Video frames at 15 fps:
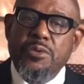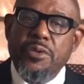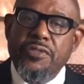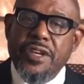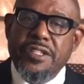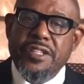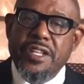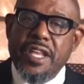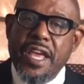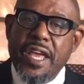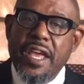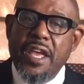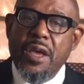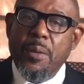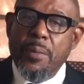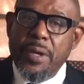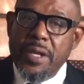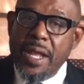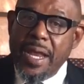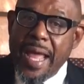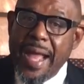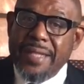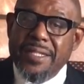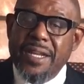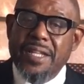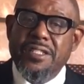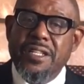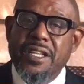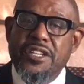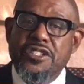we face today, we cannot act in
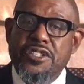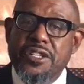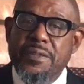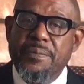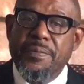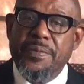isolation.